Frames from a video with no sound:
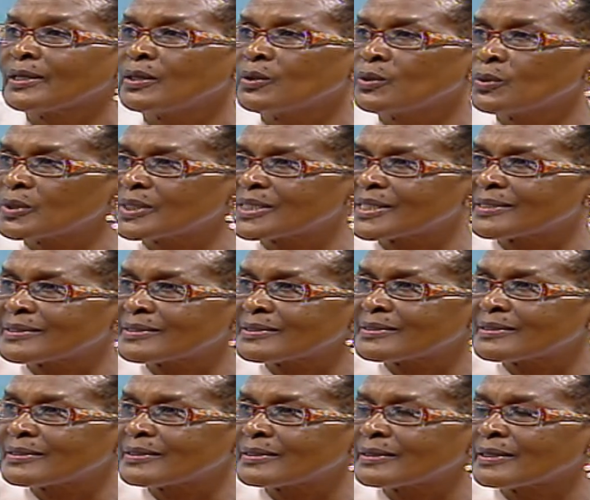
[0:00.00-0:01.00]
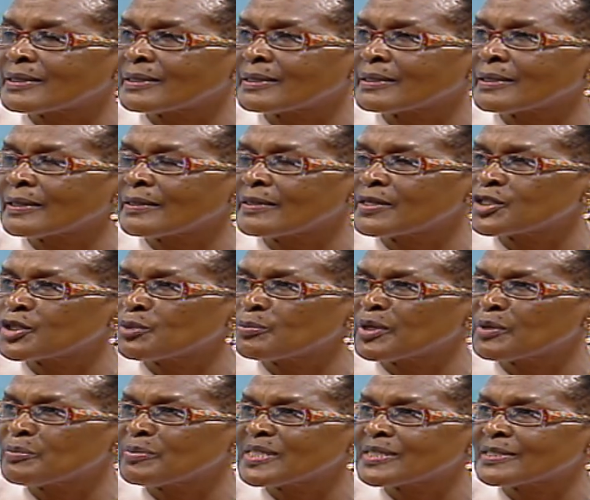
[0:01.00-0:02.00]
looked at the
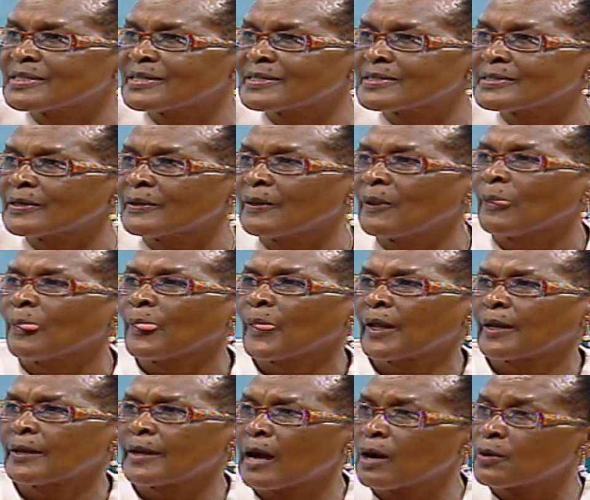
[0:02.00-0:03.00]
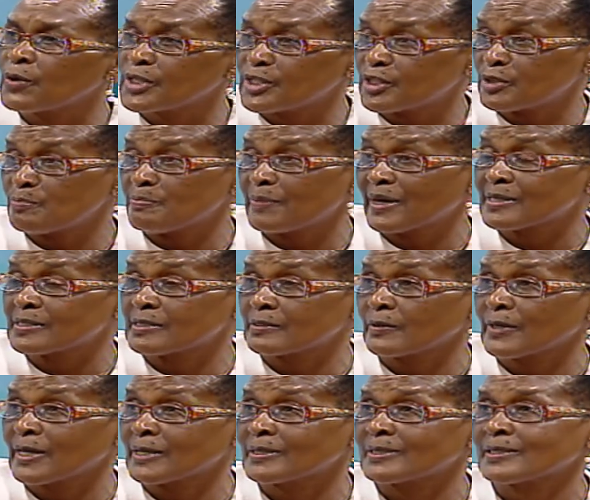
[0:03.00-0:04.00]
shipping business and how it impacts
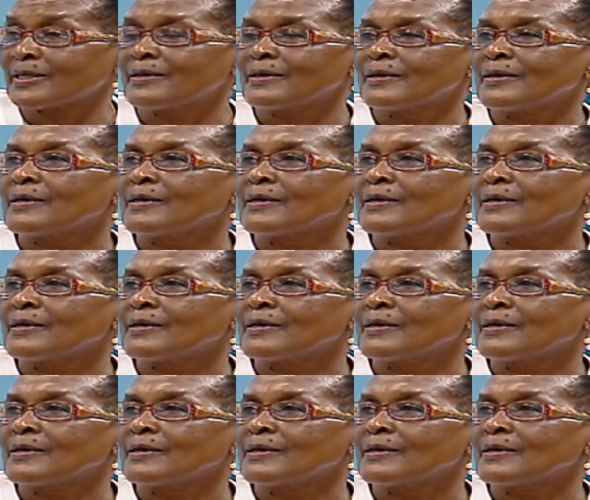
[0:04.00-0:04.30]
on us.